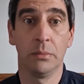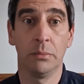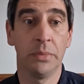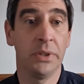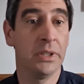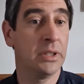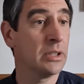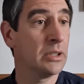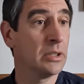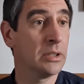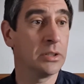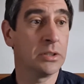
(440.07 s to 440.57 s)

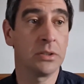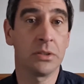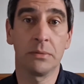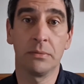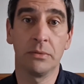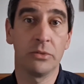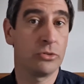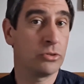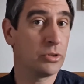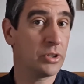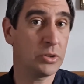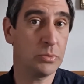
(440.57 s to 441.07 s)
Because
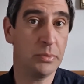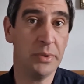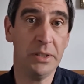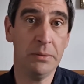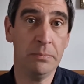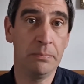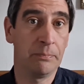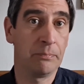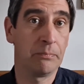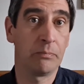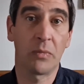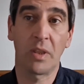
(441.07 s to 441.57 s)
trust me,
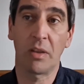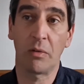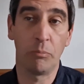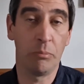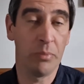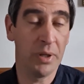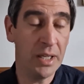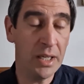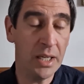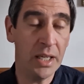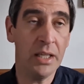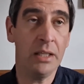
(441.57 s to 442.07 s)

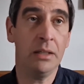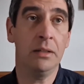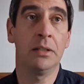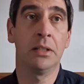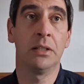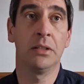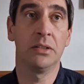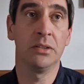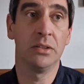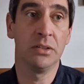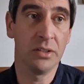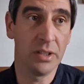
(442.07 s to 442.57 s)
been there.
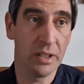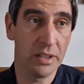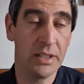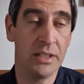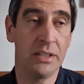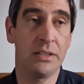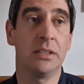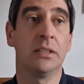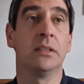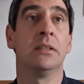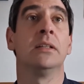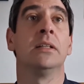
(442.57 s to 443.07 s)
Done
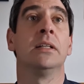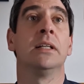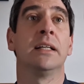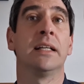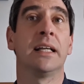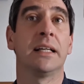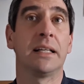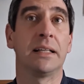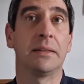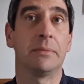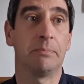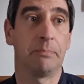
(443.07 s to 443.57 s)
it,
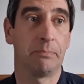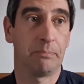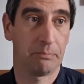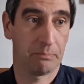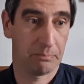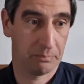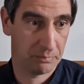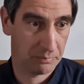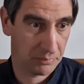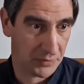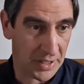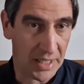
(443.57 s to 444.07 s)

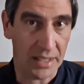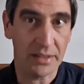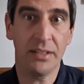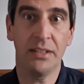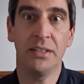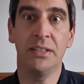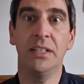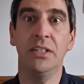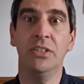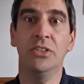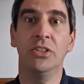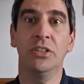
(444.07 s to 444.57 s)
had the
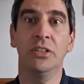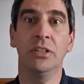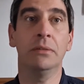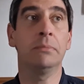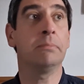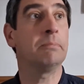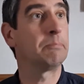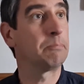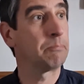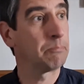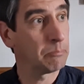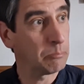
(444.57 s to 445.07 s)
t-shirt,
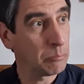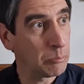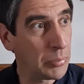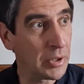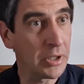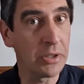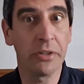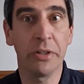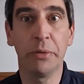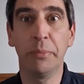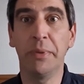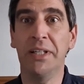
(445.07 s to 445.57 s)

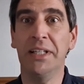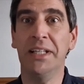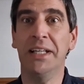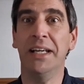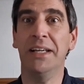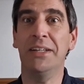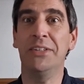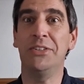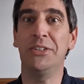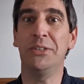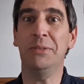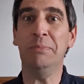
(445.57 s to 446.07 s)
been on the
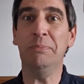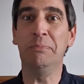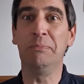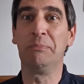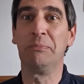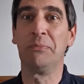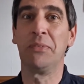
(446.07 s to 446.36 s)
medication.